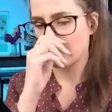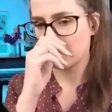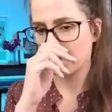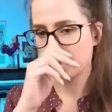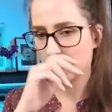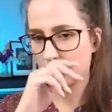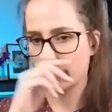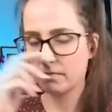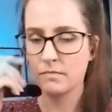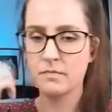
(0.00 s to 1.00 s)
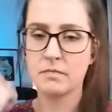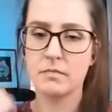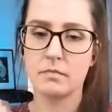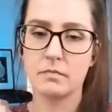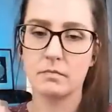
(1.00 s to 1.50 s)
His place is a
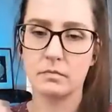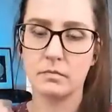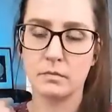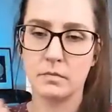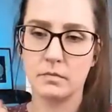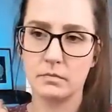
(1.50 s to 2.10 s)
haven. You think